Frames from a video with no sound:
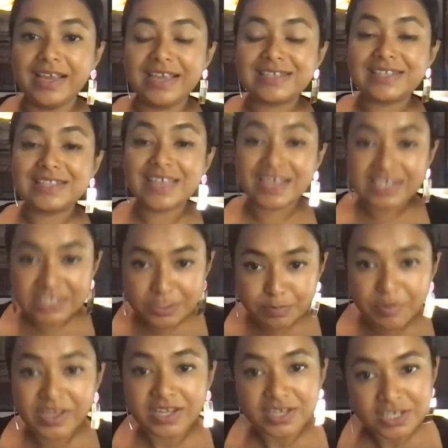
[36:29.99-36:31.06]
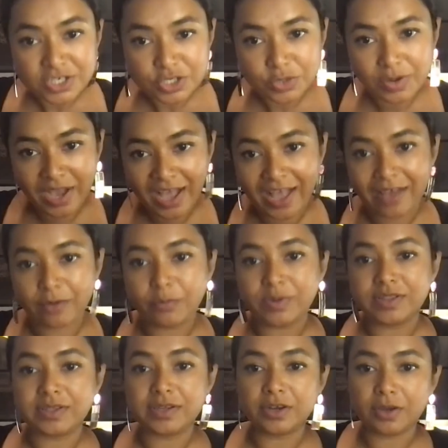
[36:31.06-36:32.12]
is that the experience you have
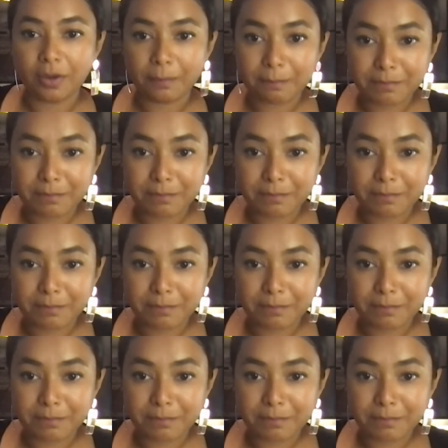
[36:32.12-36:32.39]
with a